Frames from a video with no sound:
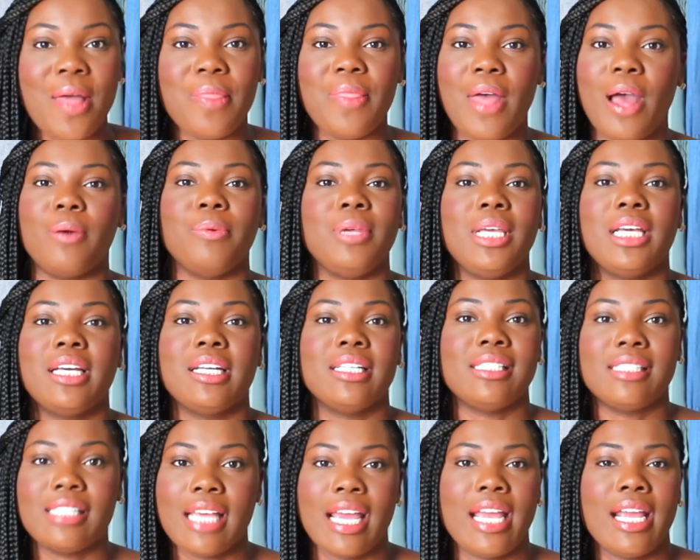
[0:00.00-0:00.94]
that we
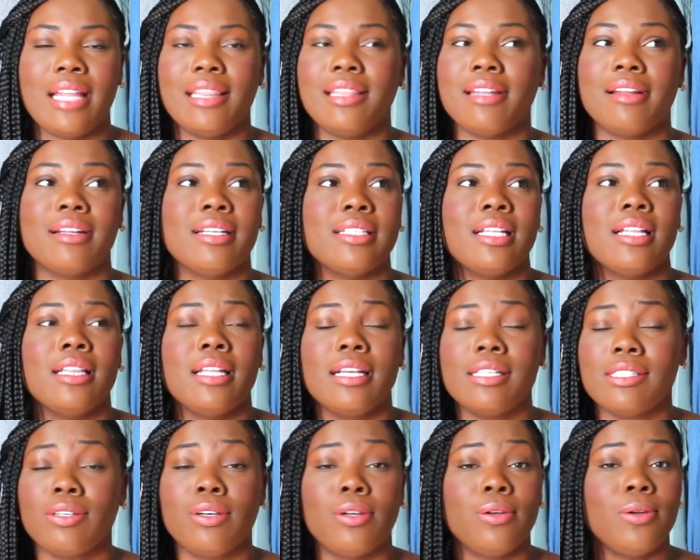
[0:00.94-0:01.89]
could say, and the
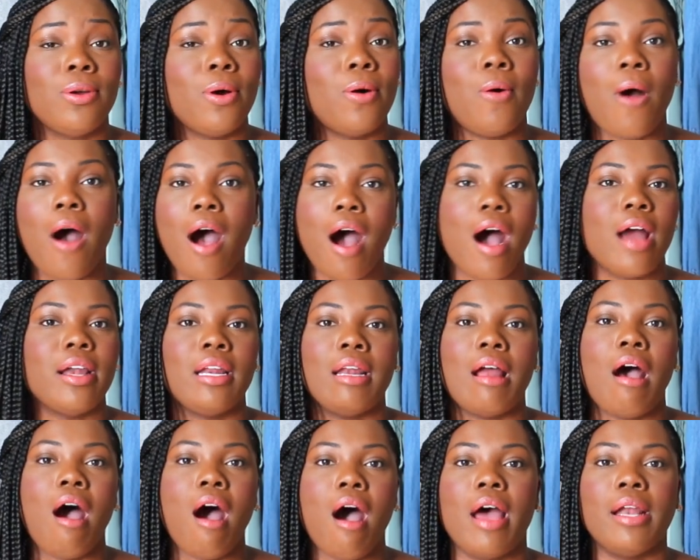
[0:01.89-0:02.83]
list could go on
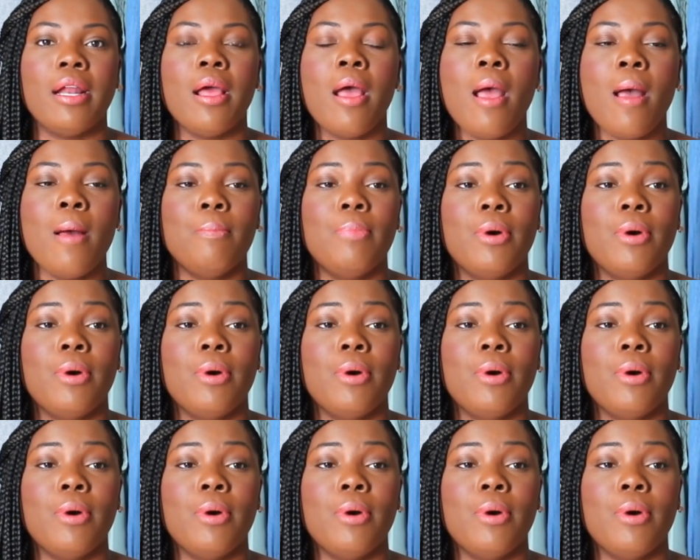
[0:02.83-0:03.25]
and on.